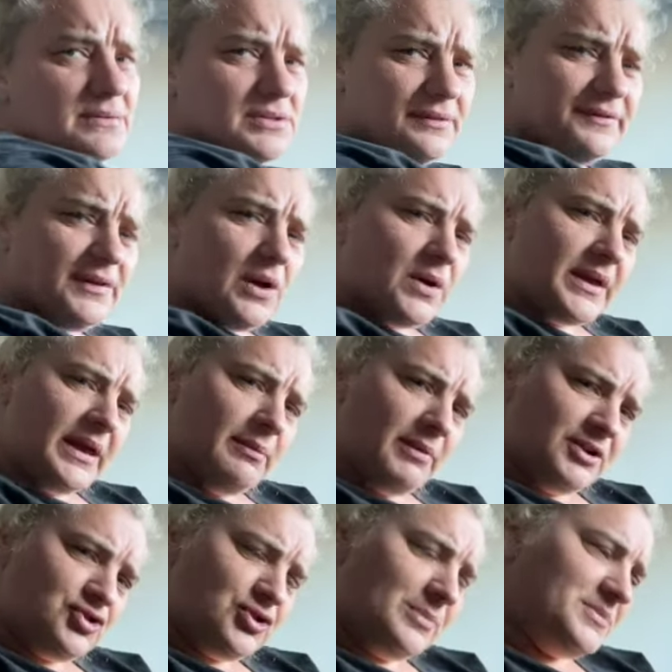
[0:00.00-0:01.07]
to vlogging my
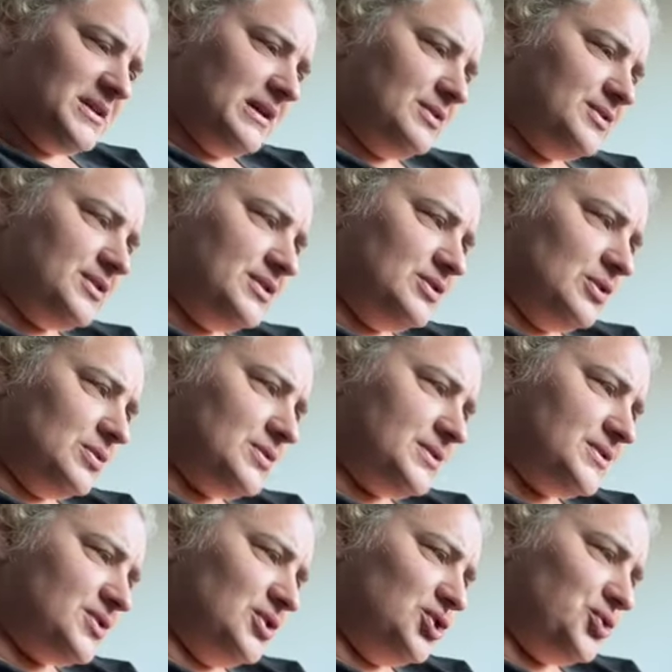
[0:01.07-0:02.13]
trip down to the doctor's
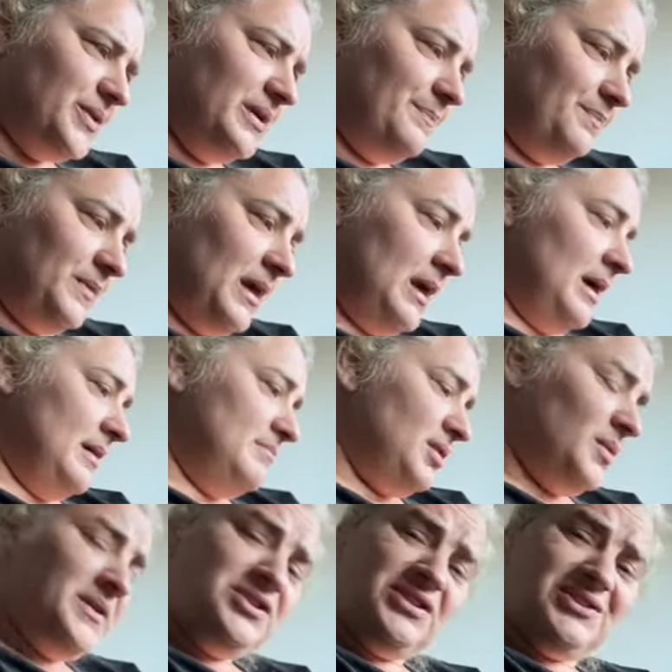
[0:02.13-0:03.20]
surgery, but I
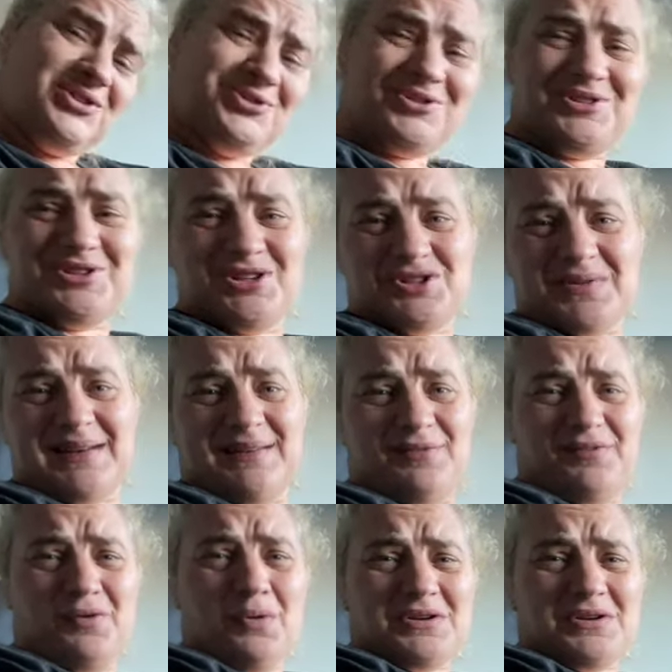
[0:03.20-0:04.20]
went to the doctor's surgery at level 4.